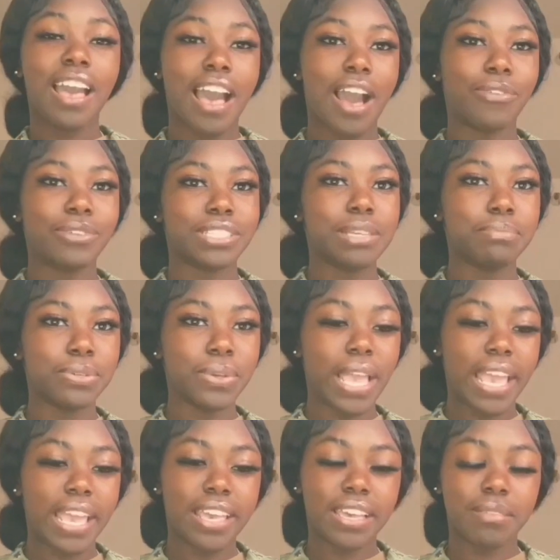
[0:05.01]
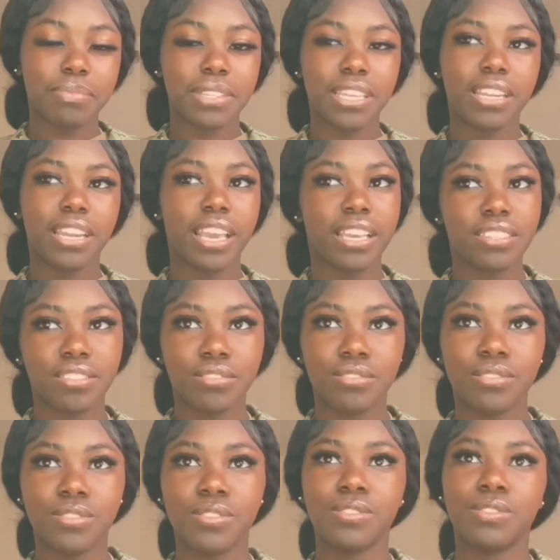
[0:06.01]
i was in boot camp and then a
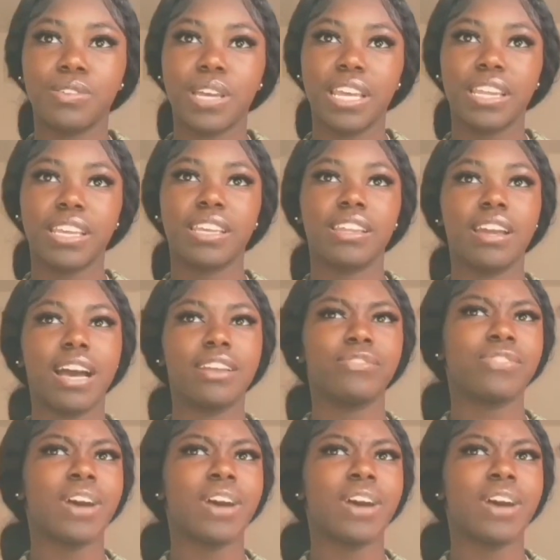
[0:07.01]
school and then i